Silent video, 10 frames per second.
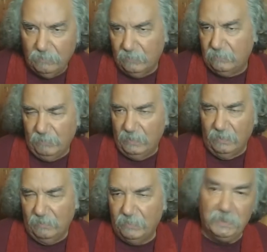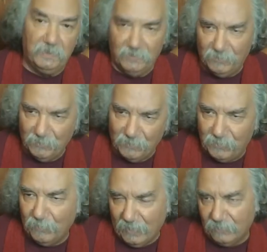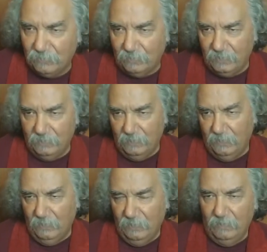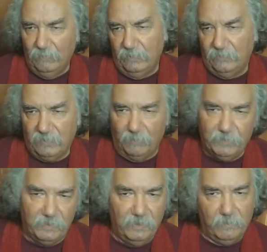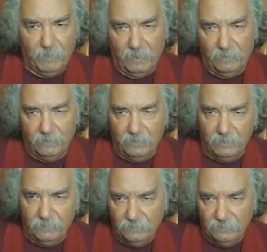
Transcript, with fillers: which may not have anything to do with you actually, when you stop to think about it. Eh,